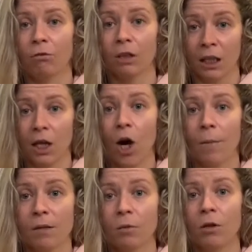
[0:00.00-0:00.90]
really
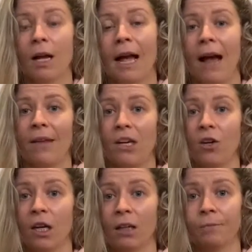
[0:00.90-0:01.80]
optimal and that you
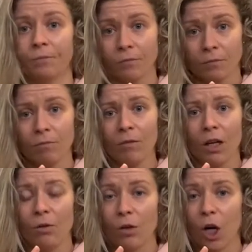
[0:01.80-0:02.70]
can
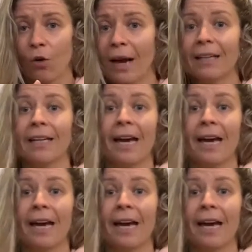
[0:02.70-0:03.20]
correctly